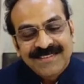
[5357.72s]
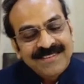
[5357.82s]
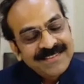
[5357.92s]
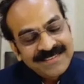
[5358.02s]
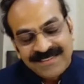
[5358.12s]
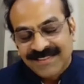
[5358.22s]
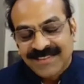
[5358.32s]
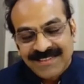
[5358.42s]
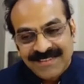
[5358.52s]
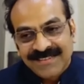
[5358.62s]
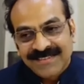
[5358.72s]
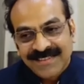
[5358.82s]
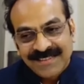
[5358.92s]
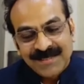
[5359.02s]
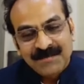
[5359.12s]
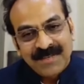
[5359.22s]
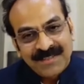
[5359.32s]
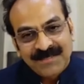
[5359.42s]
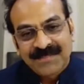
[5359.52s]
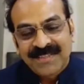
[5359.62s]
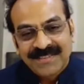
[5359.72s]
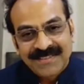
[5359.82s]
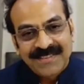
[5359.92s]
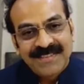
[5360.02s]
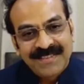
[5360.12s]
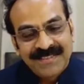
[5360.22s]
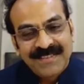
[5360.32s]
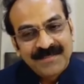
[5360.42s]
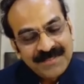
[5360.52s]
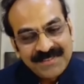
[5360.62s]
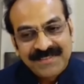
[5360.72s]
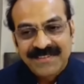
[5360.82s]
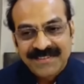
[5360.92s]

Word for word: Certainly, yes. There is a part of culture hidden in every city.